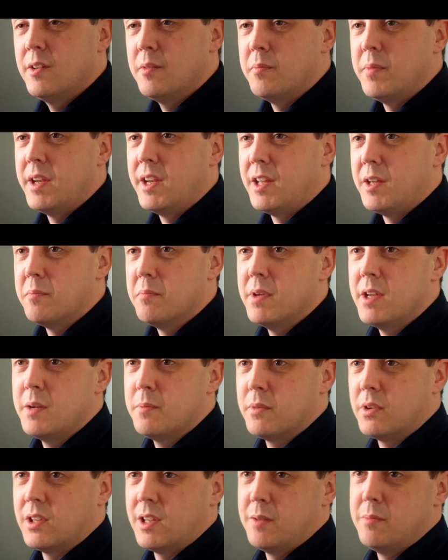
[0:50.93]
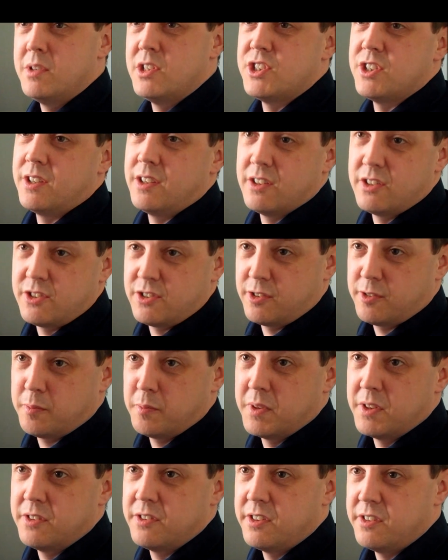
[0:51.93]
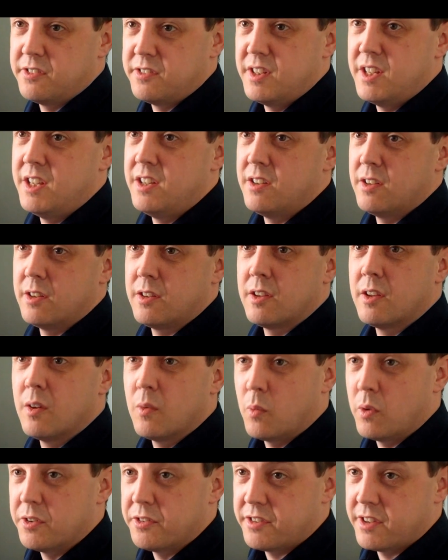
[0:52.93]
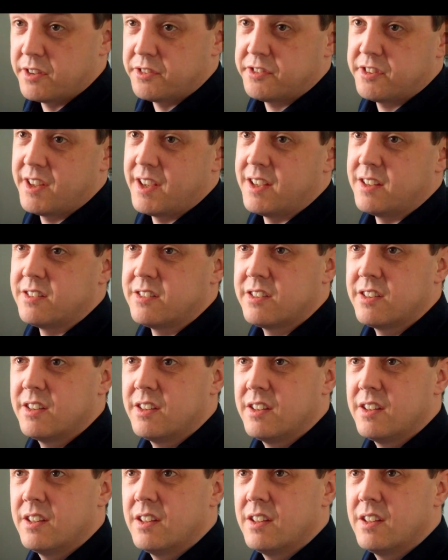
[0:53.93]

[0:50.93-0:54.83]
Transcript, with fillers: meaning minimal imaging adjustment is needed once they're set.